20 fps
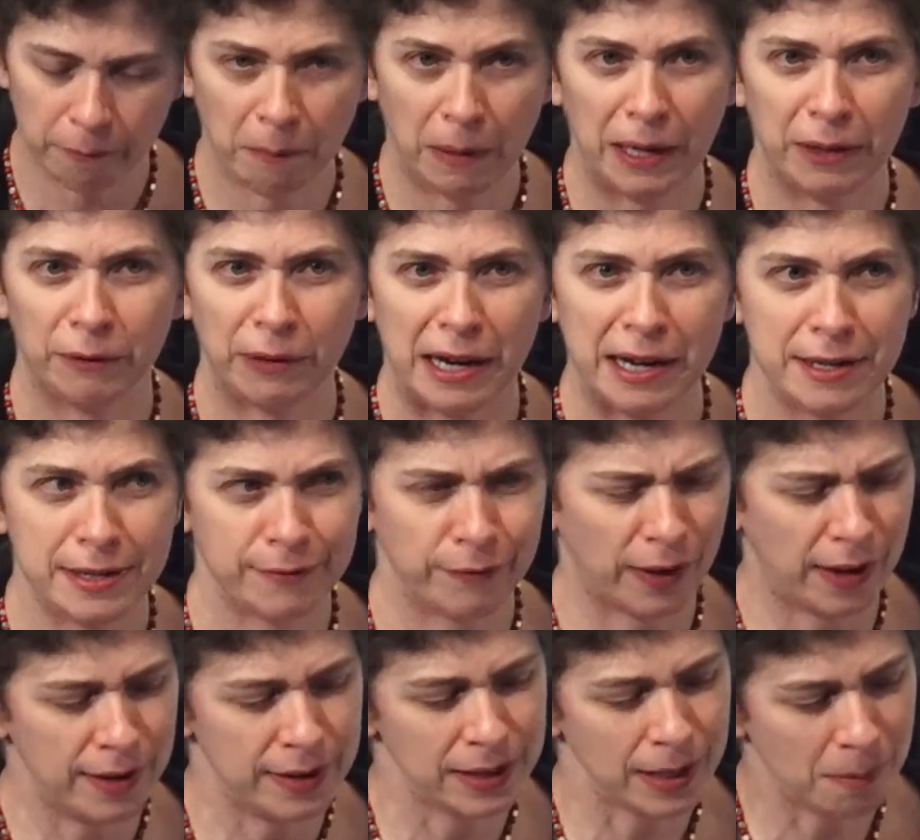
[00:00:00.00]
my greatest
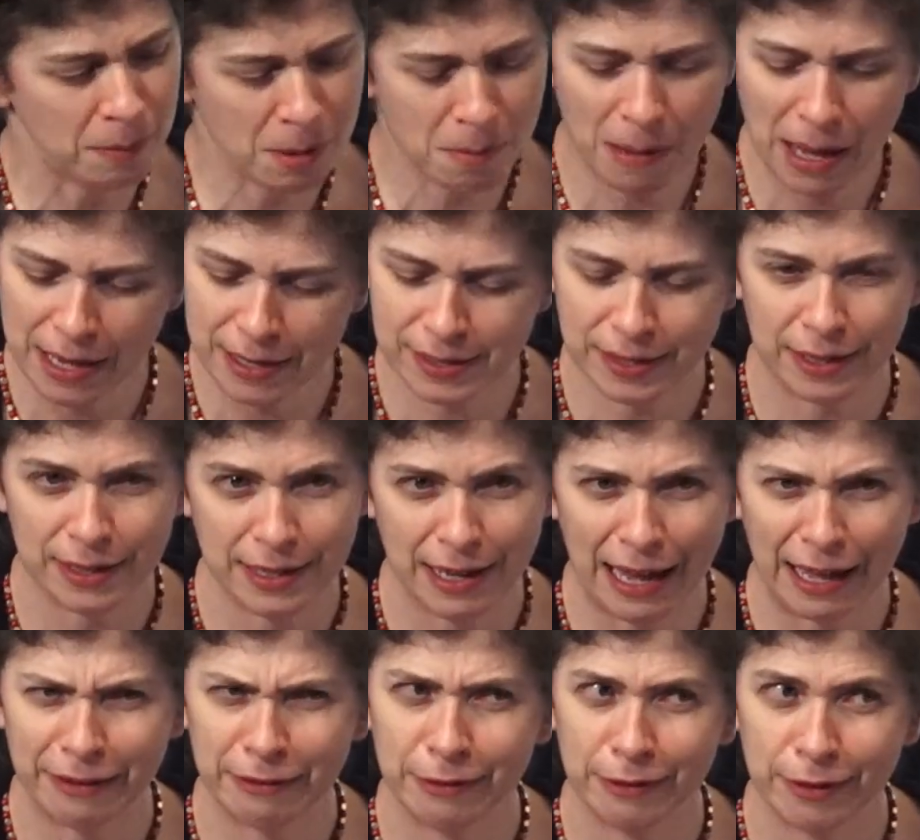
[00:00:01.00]
finds. I'm amazed I
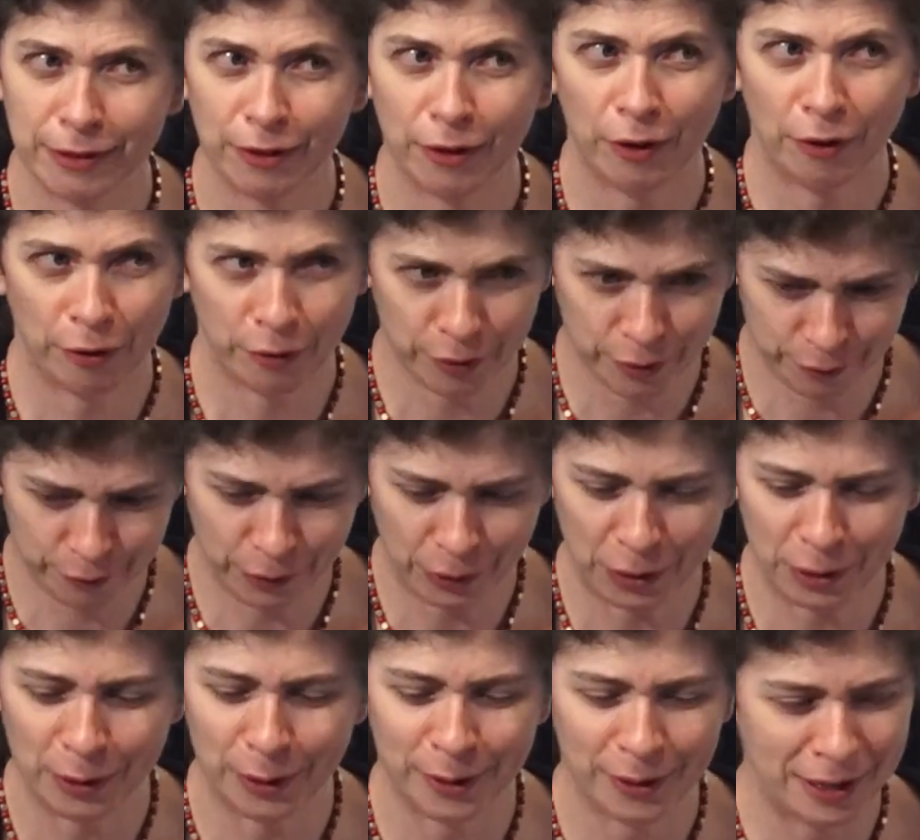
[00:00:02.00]
hadn't heard of
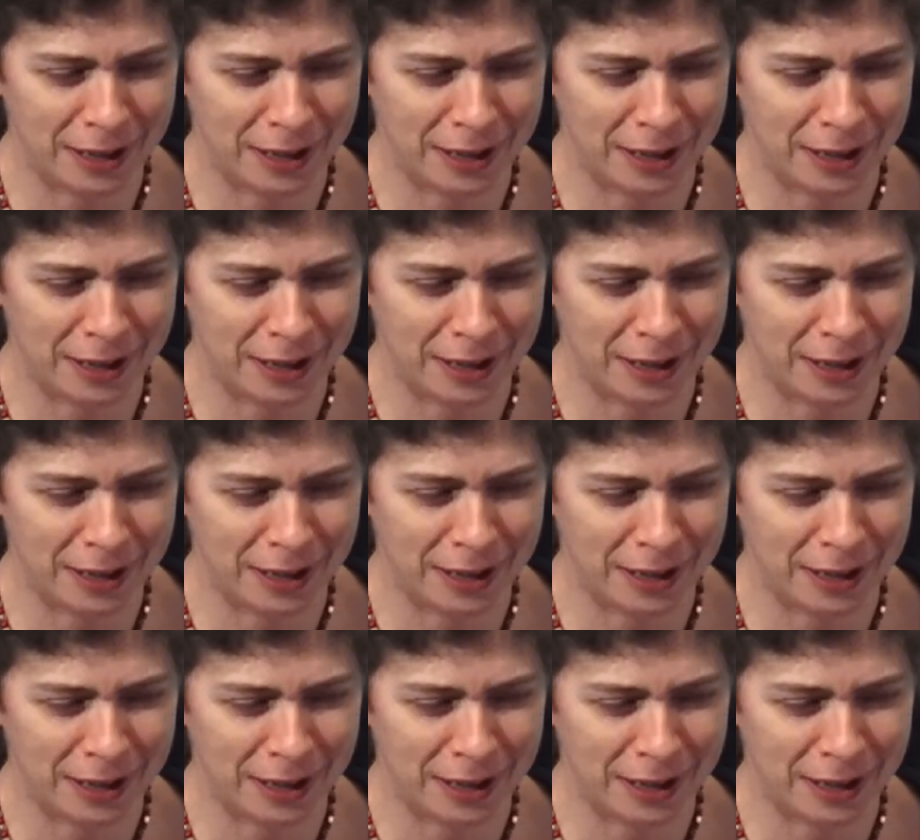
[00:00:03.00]
her.